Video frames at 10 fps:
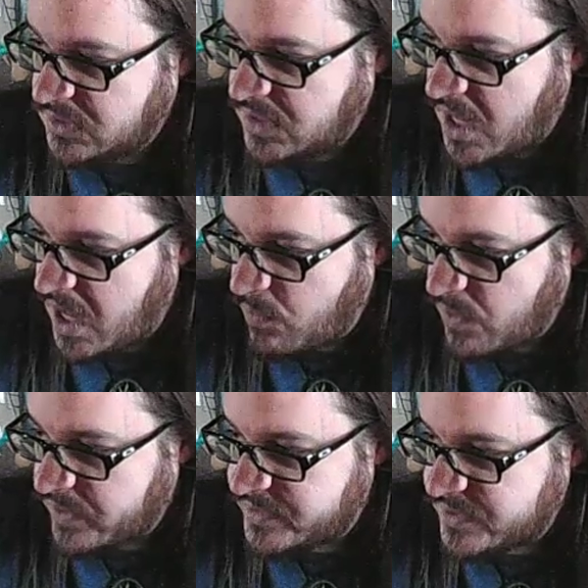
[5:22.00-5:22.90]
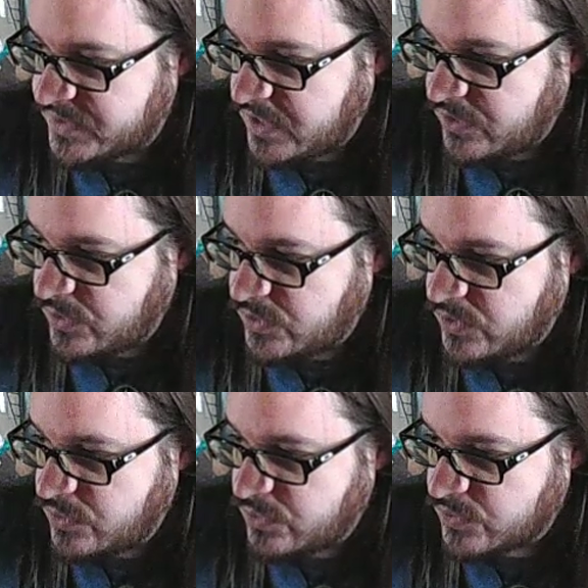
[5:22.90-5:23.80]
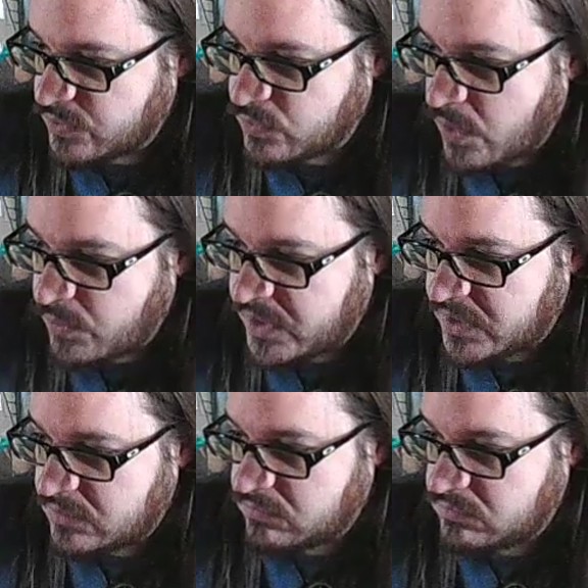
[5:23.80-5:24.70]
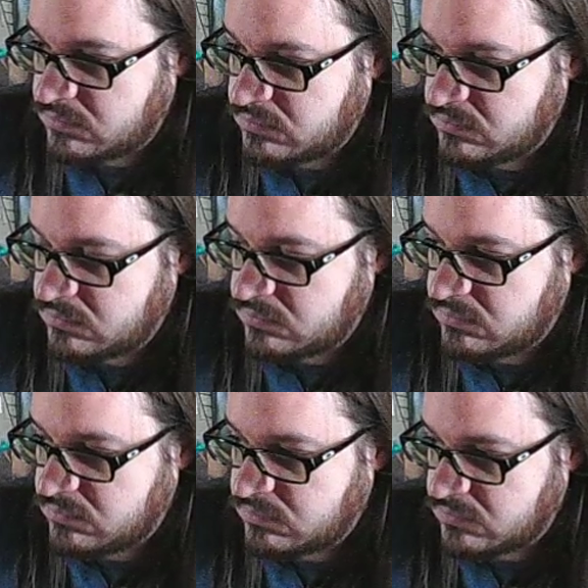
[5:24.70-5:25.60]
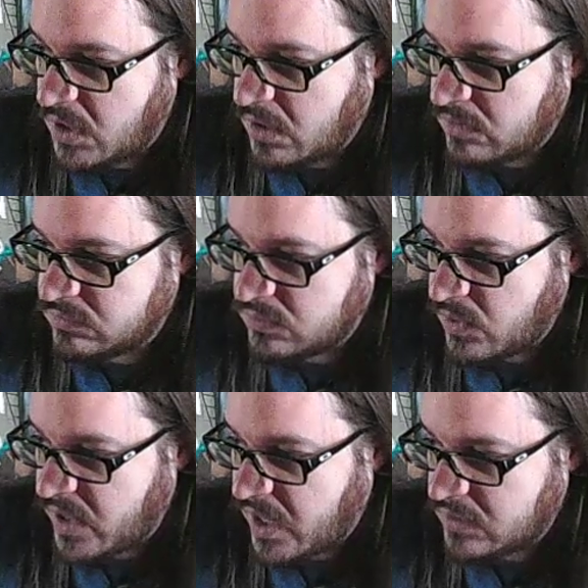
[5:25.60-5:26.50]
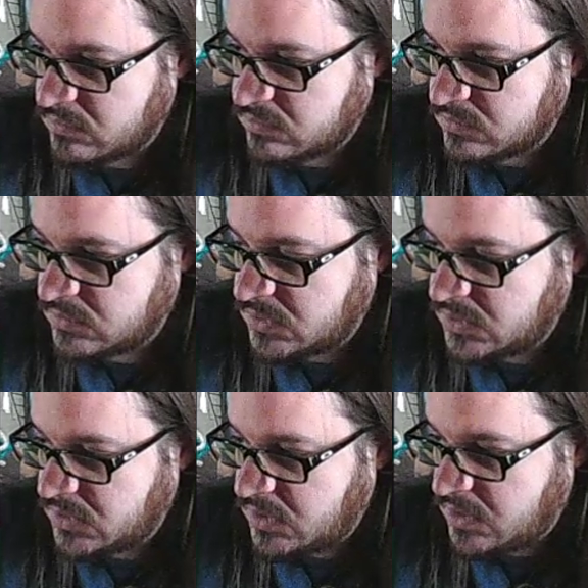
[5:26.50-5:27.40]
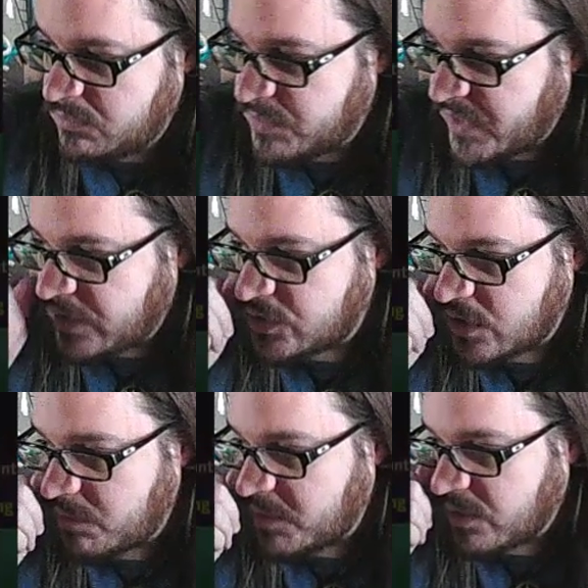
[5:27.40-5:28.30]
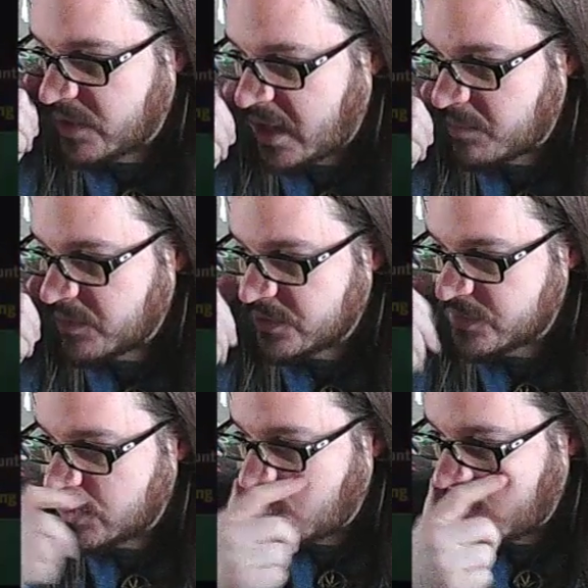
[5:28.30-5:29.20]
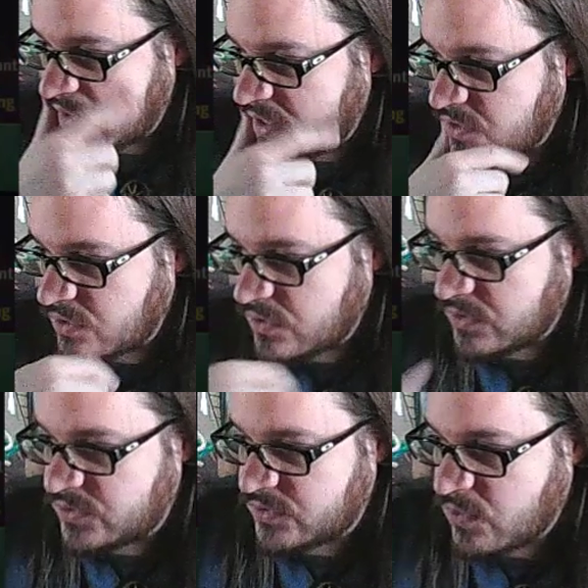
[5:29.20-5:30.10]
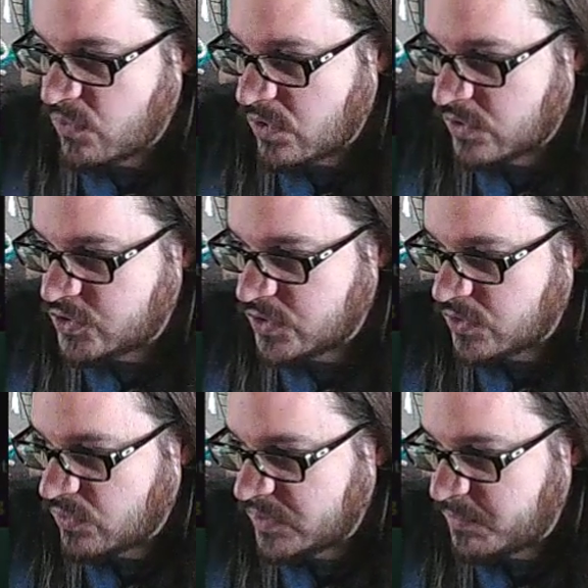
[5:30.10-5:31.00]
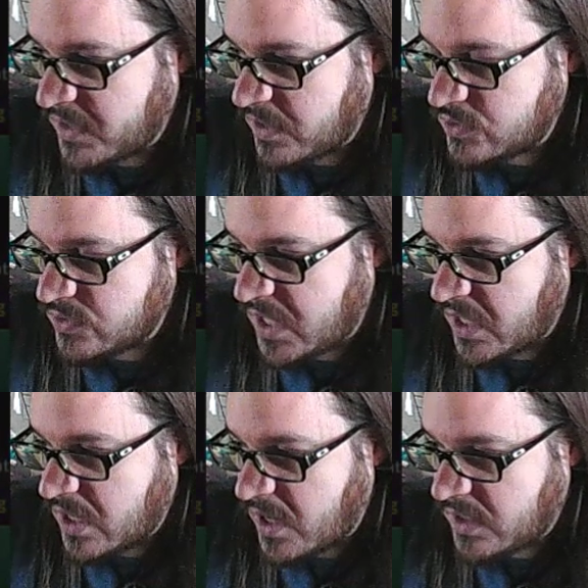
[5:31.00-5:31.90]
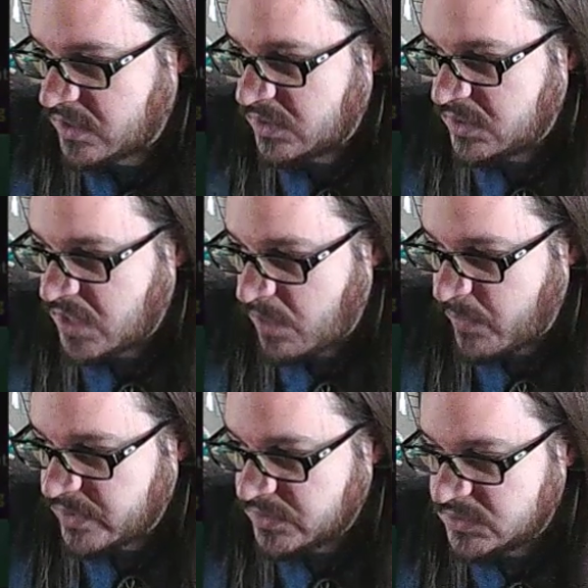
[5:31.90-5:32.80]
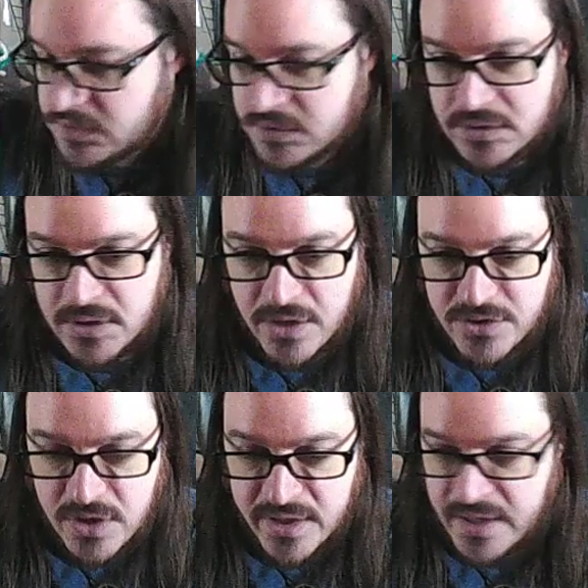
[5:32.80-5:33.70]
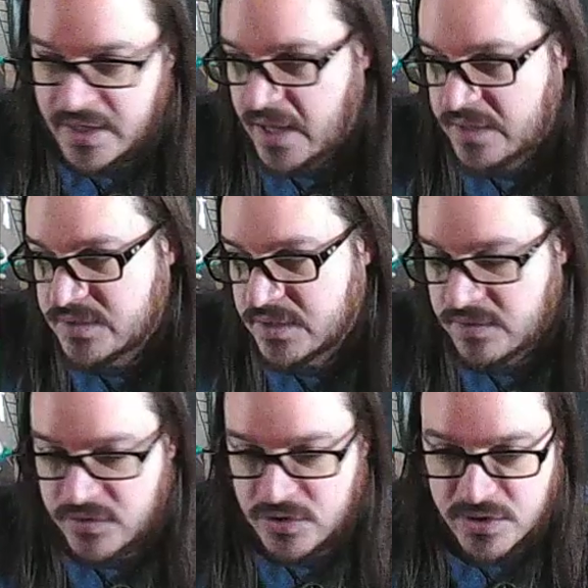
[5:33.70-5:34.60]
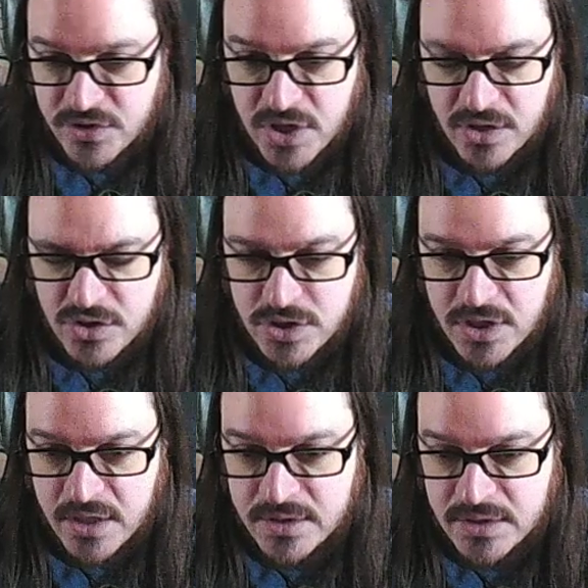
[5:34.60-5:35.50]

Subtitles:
I want to see you use Ronin. Oh, okay. Blaze, show me your cable. There's no way that your score should only be 100k higher. I will. I'll show you that next. I'll even do the challenge again.